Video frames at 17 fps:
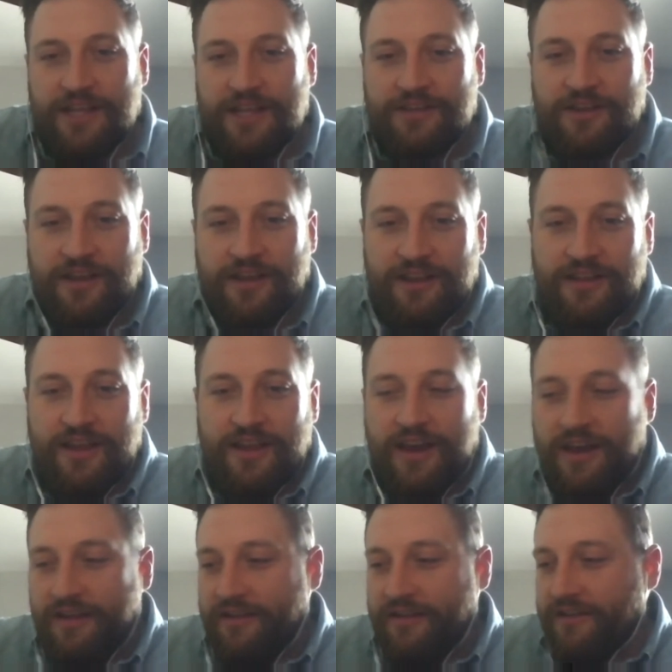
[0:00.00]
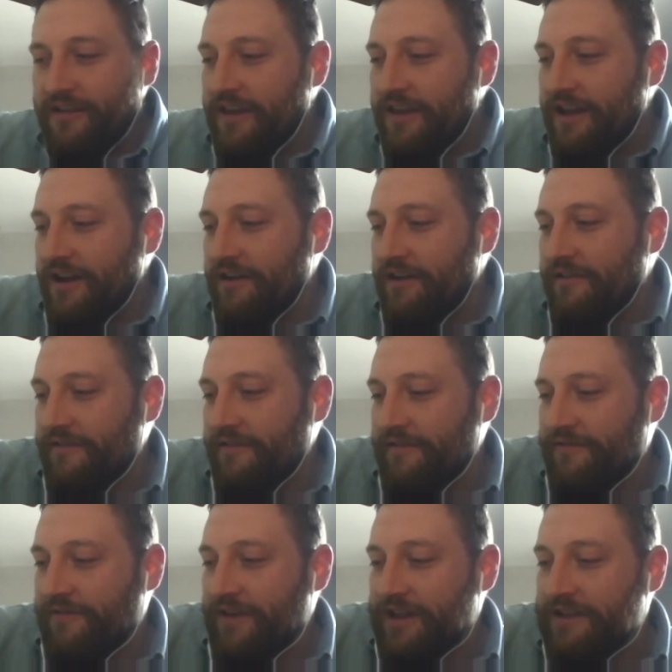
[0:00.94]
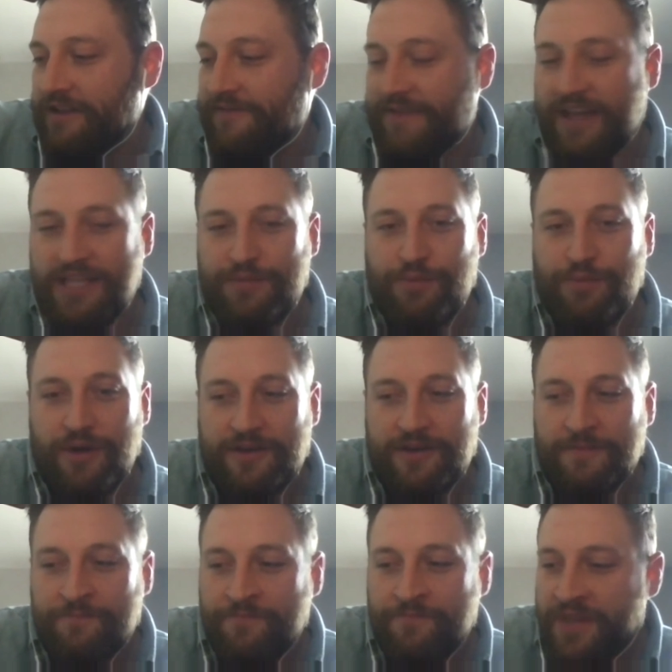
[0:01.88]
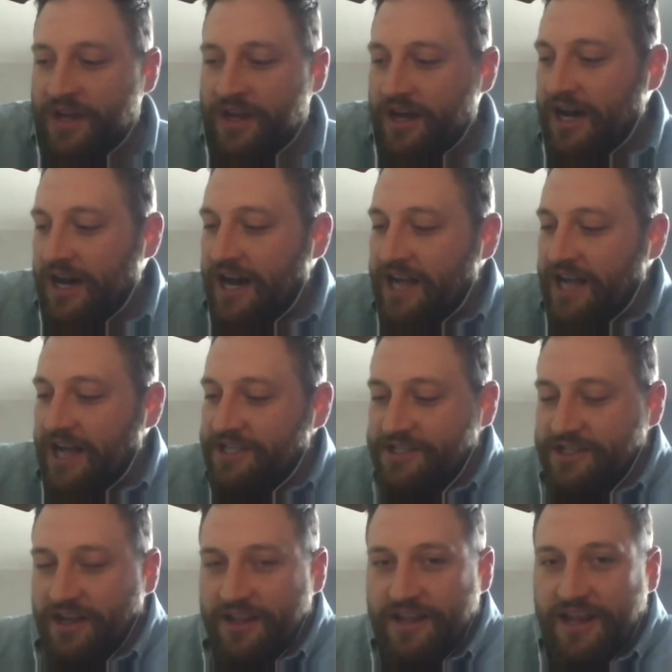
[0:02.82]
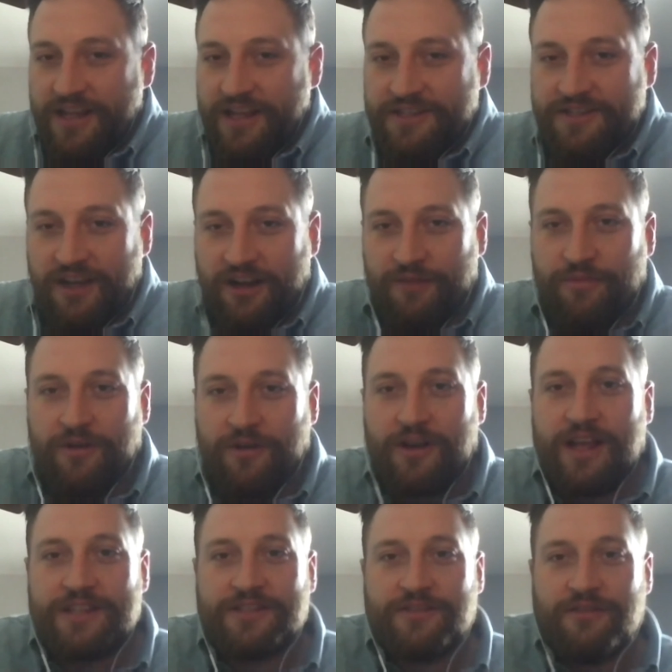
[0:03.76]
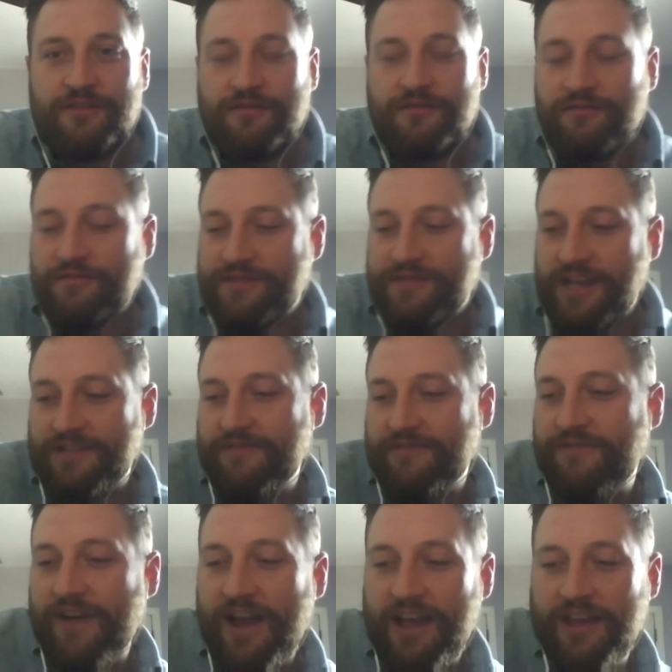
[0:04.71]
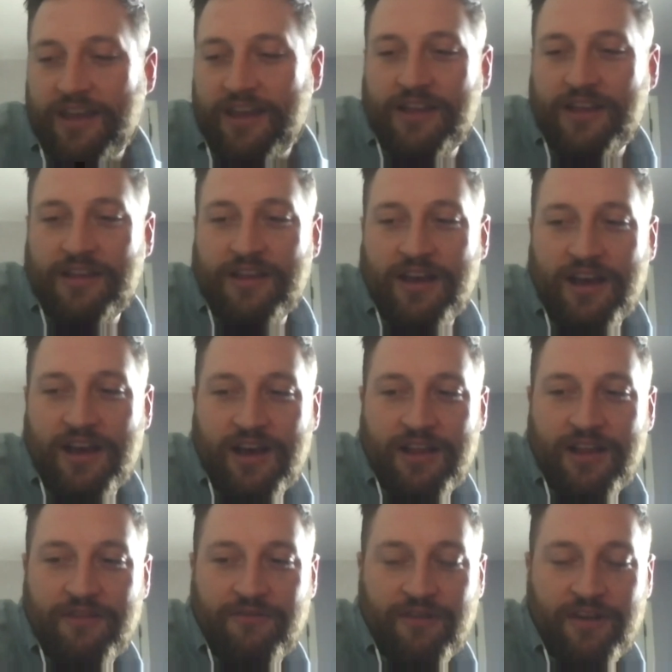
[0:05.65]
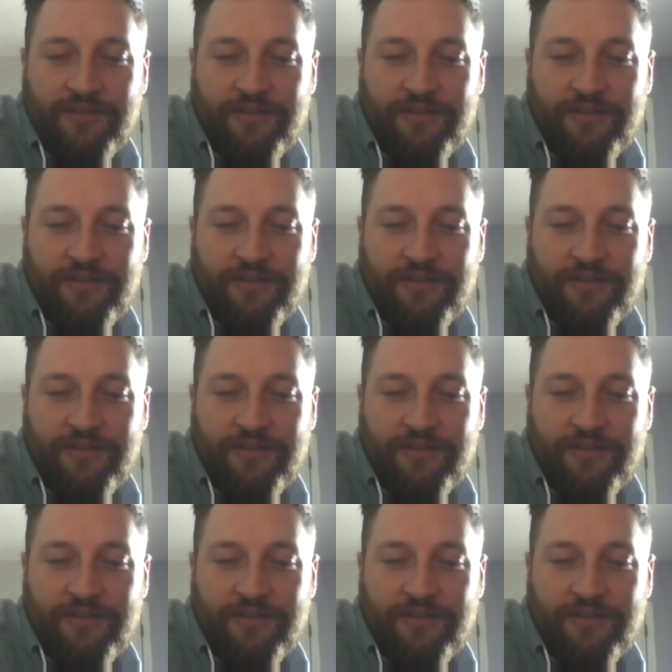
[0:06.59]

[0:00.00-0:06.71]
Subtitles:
look at the frickin' Facebook. I just saw today Zuckerberg has to go testify in front of